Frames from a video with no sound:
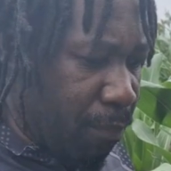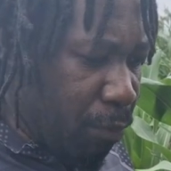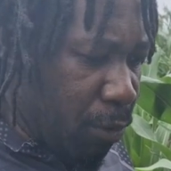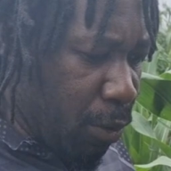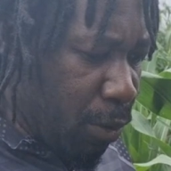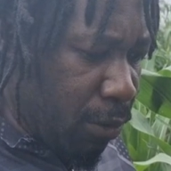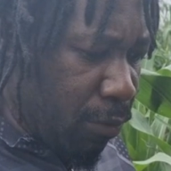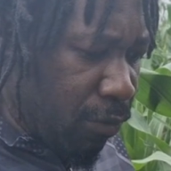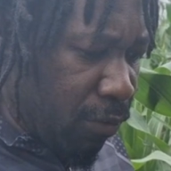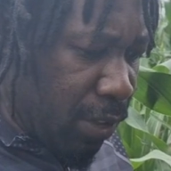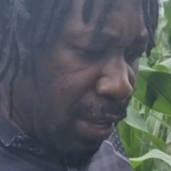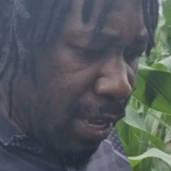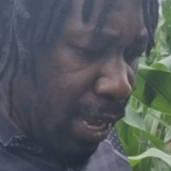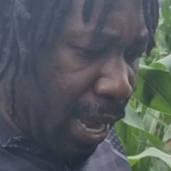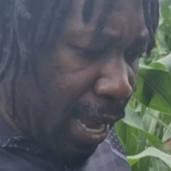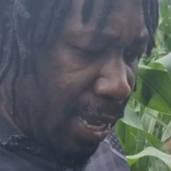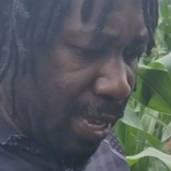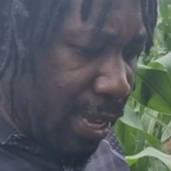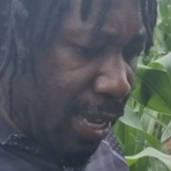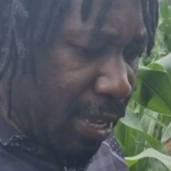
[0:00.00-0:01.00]
we're seeing
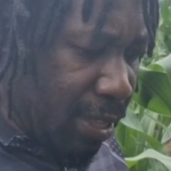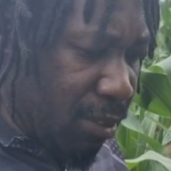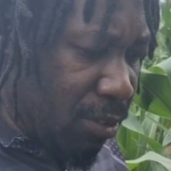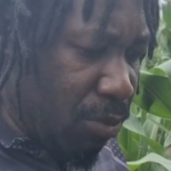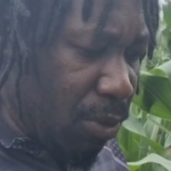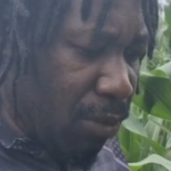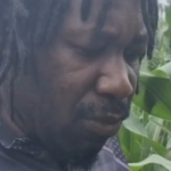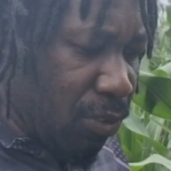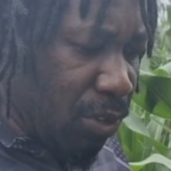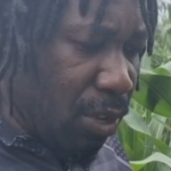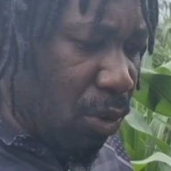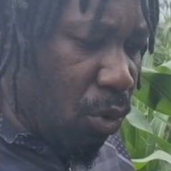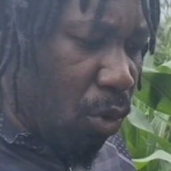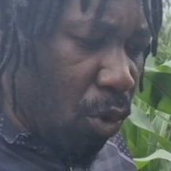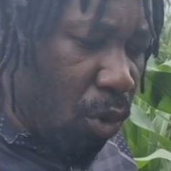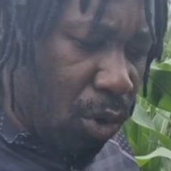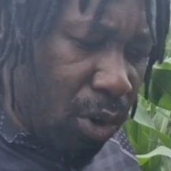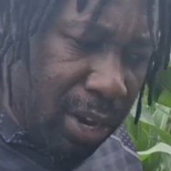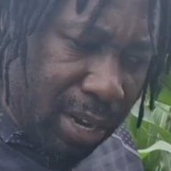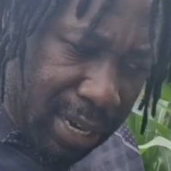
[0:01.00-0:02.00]
onions, we're seeing
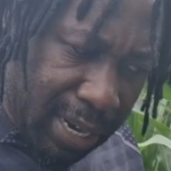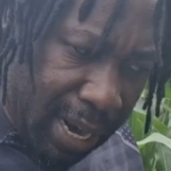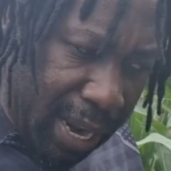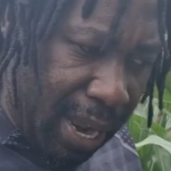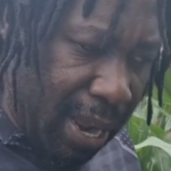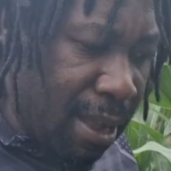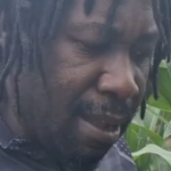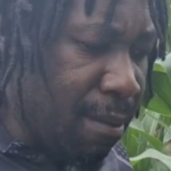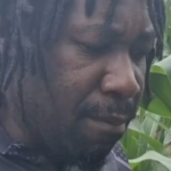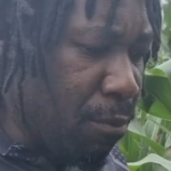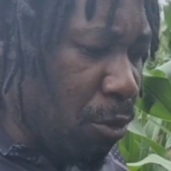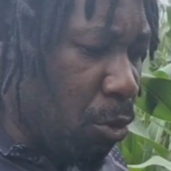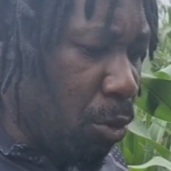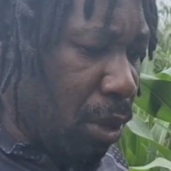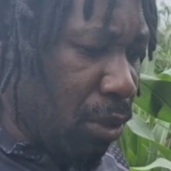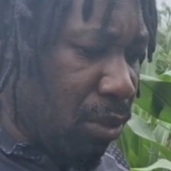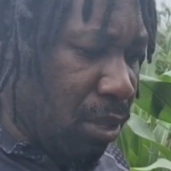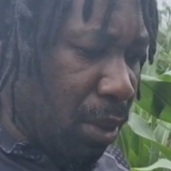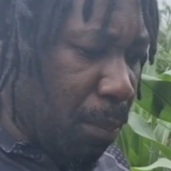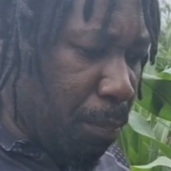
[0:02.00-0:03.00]
okra,
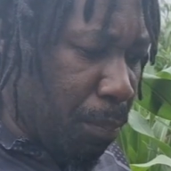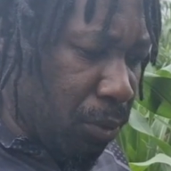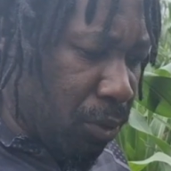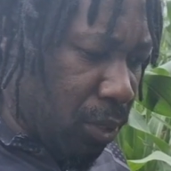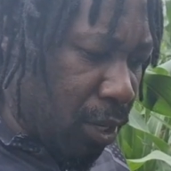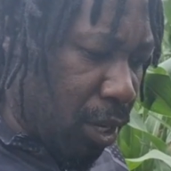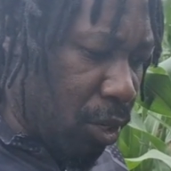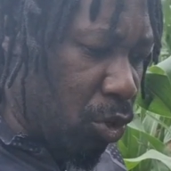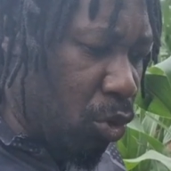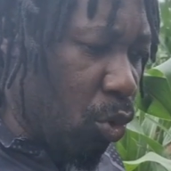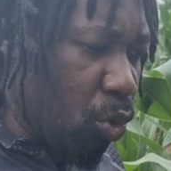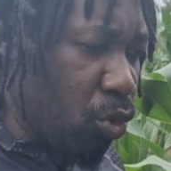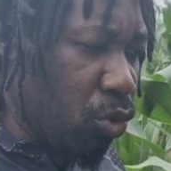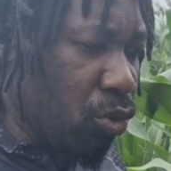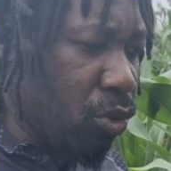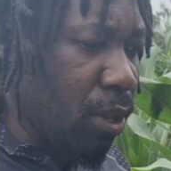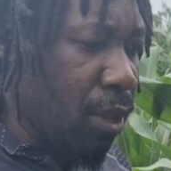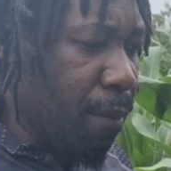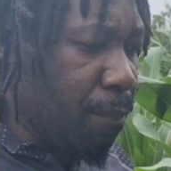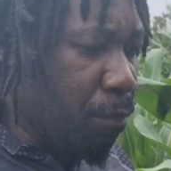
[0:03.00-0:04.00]
we're seeing potatoes,
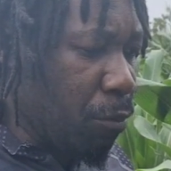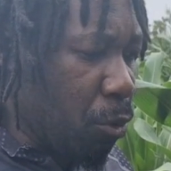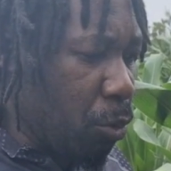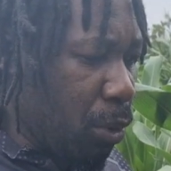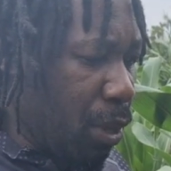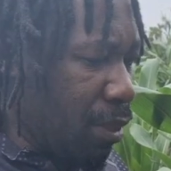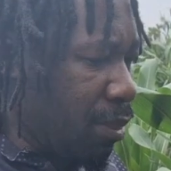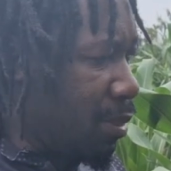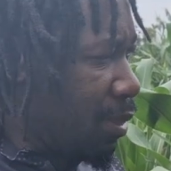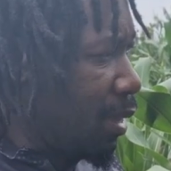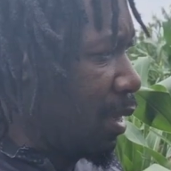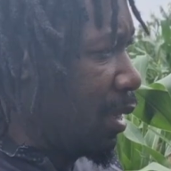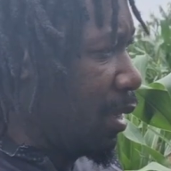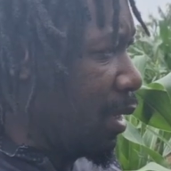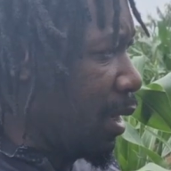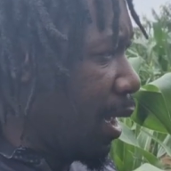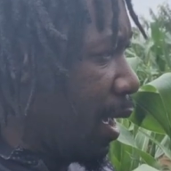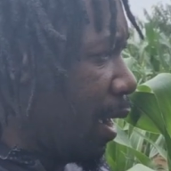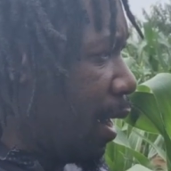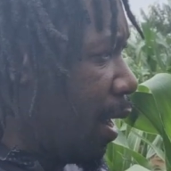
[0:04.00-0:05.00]
we're seeing
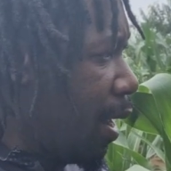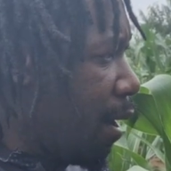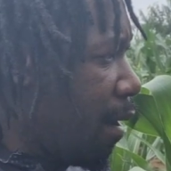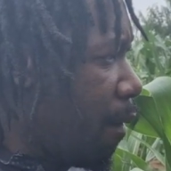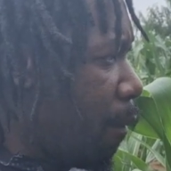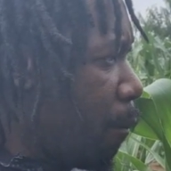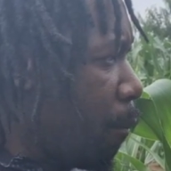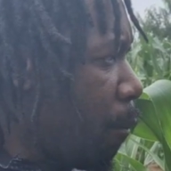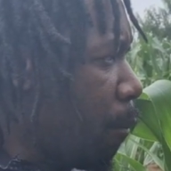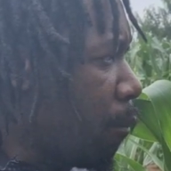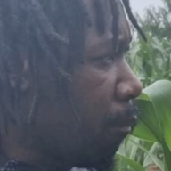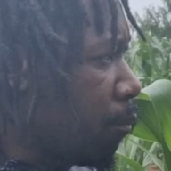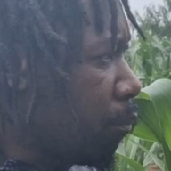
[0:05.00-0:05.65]
um,